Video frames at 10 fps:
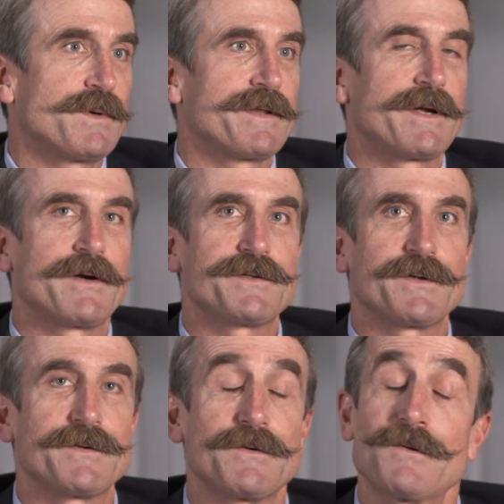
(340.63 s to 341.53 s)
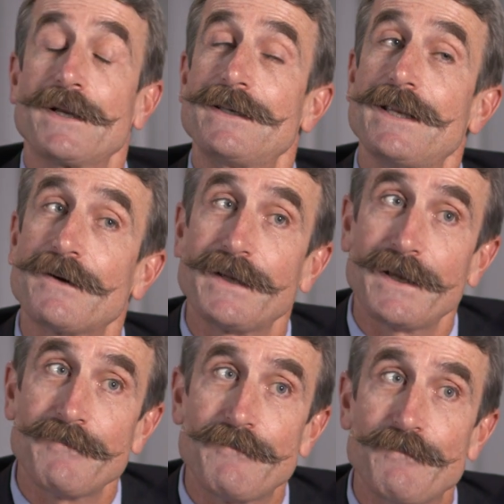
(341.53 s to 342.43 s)
where there are certain
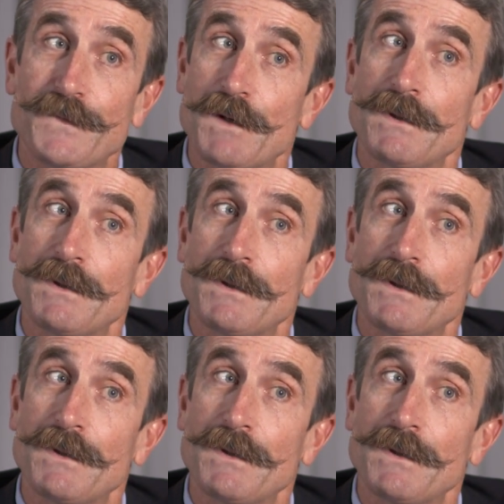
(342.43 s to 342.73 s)
criteria to